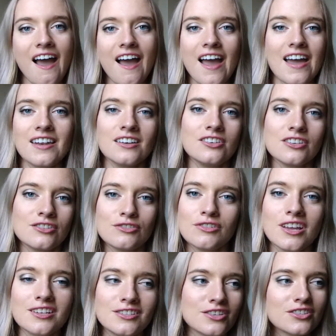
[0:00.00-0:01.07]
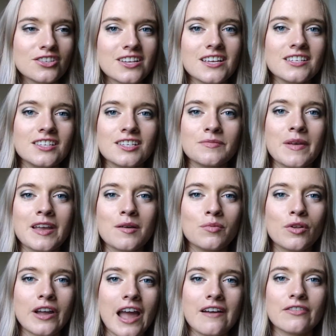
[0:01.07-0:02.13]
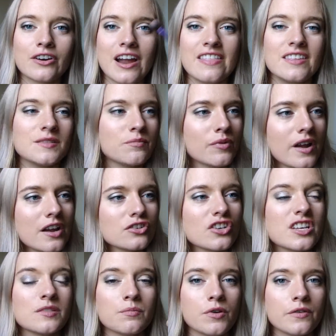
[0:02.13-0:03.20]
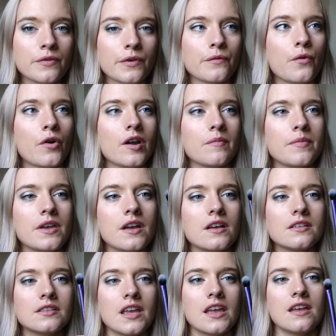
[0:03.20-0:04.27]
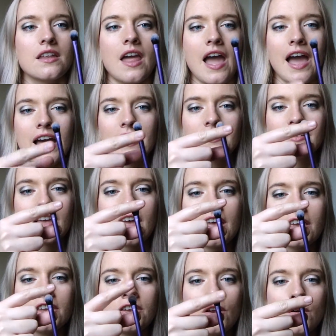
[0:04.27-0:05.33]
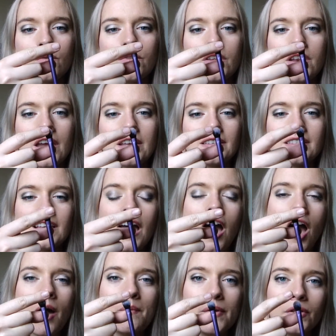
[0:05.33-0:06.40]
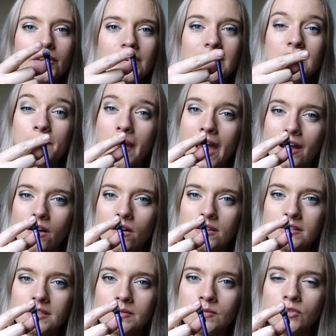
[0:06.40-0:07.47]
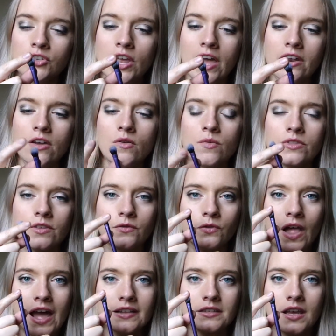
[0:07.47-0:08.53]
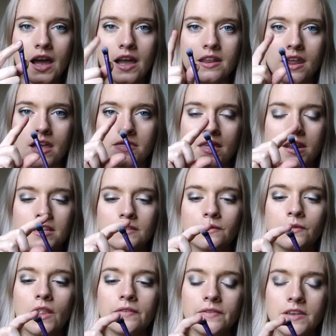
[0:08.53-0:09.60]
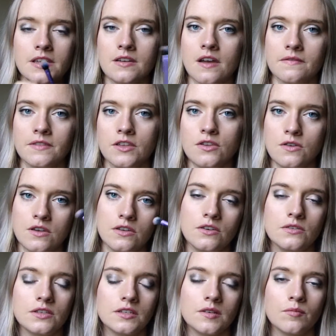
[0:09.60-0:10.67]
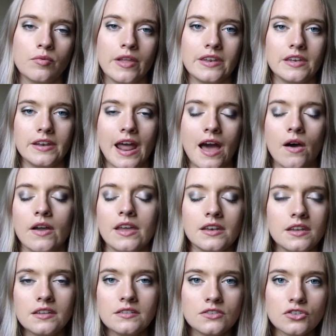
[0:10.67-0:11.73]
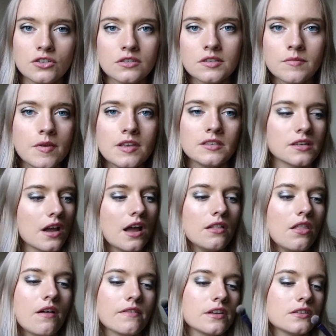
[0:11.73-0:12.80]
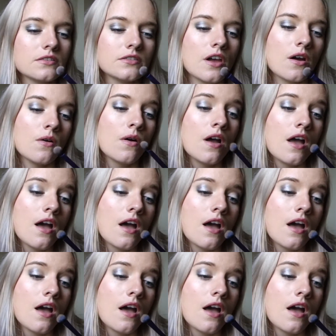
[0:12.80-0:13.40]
And it's just the easiest makeup look ever. And this brush is perfect for it because it has, you know, the nice ability to pack on some shadow with the flat side, and then it's fluffy enough that you can use it to blend it out. And it's just amazing. I love it. So